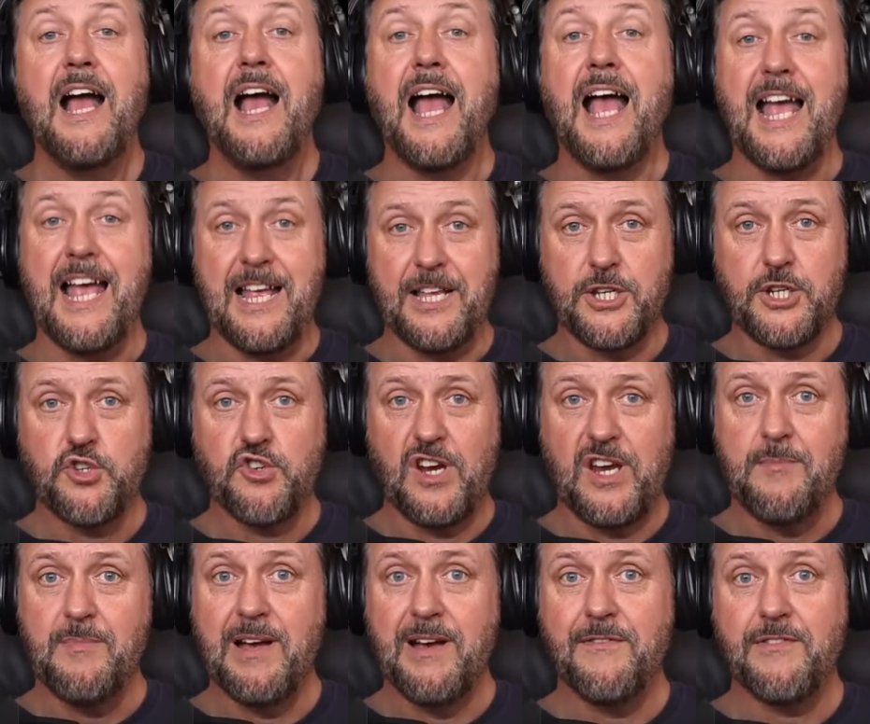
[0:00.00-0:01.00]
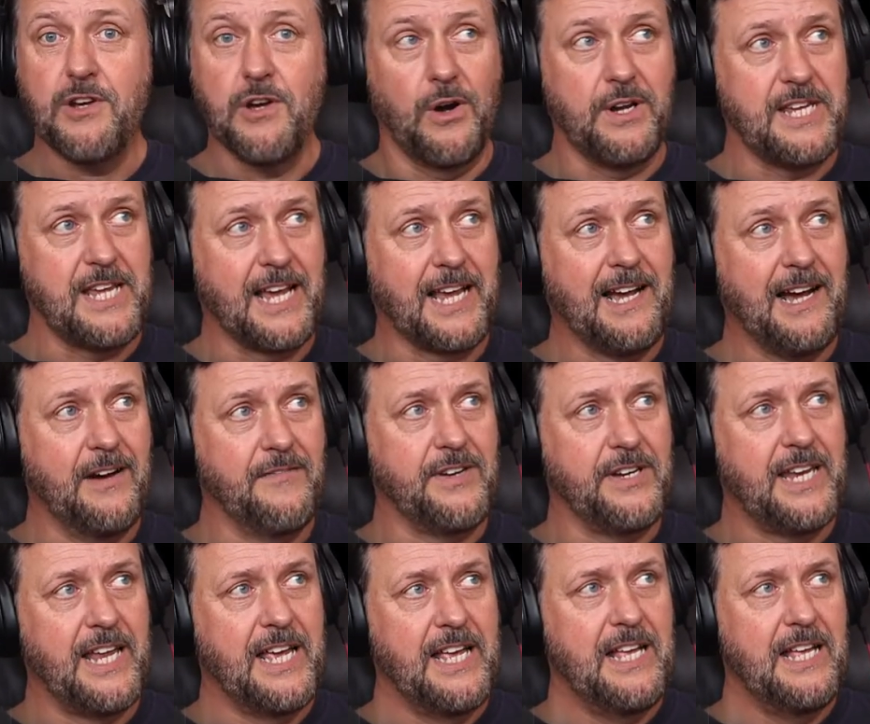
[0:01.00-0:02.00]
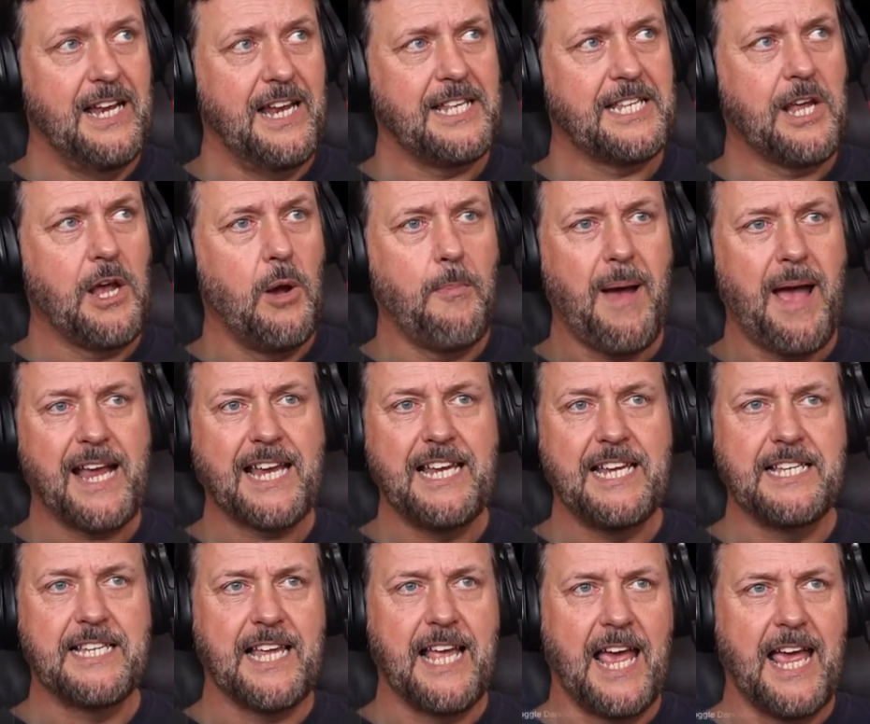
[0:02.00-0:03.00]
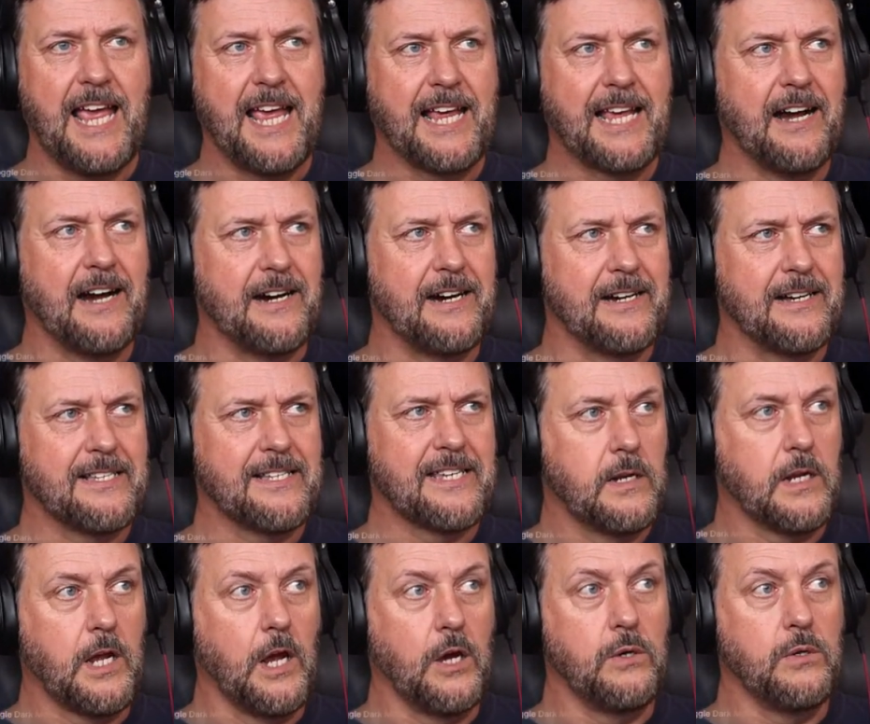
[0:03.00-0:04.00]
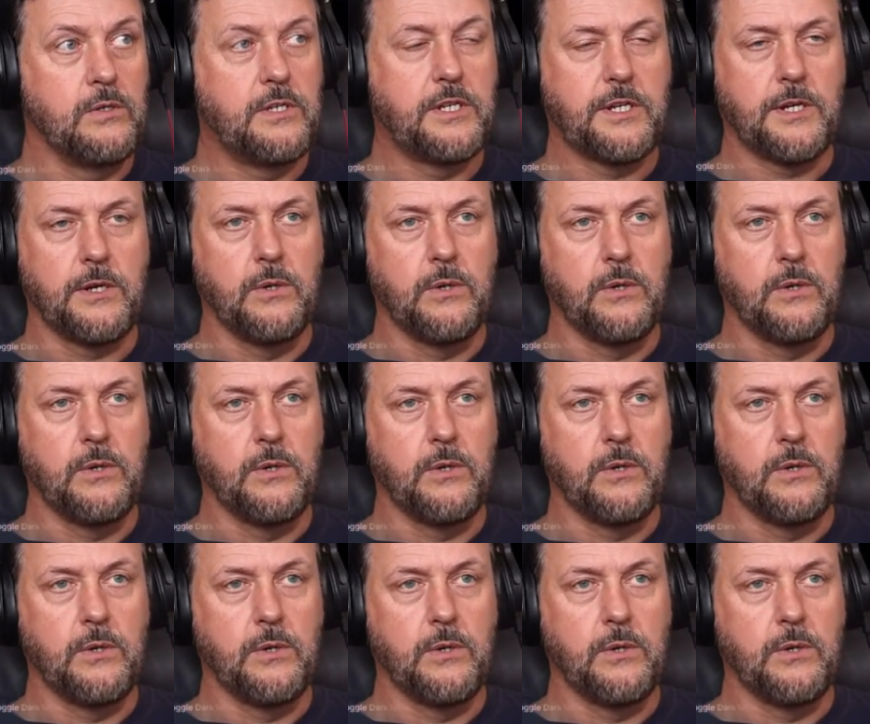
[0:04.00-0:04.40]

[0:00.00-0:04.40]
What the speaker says: Airstream have got you covered. Let's go back into Aircast, go to